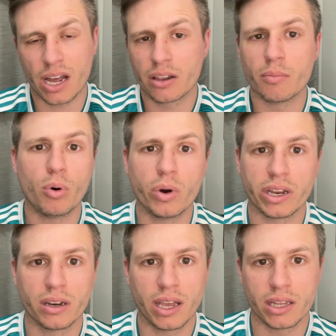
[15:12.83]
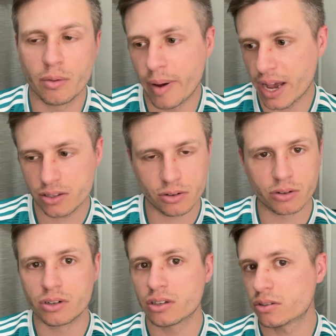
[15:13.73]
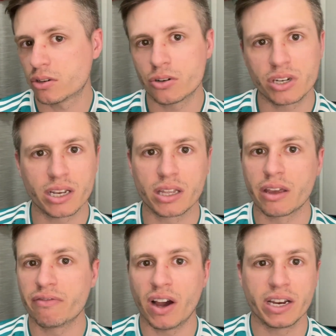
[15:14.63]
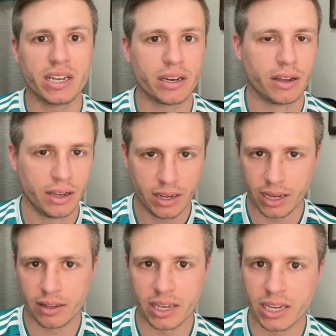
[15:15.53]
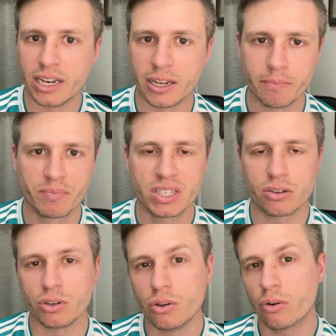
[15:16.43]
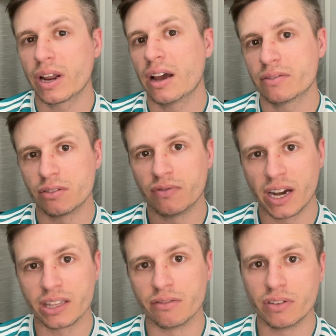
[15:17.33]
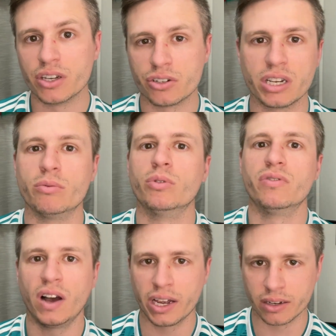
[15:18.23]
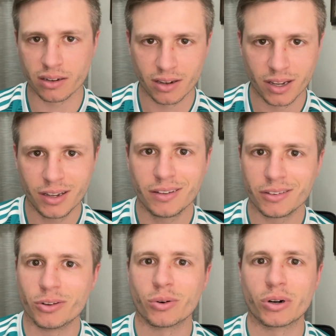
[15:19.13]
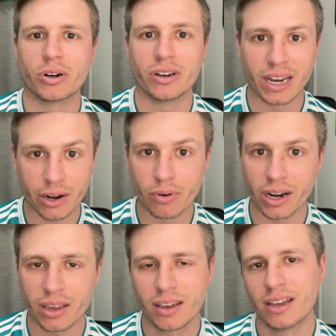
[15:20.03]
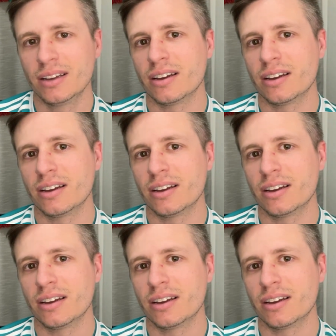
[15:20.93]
kind of the point, and the bass are just searching and they find it and they eat it. So you don't have to find the fish, it will find your Ned Rig.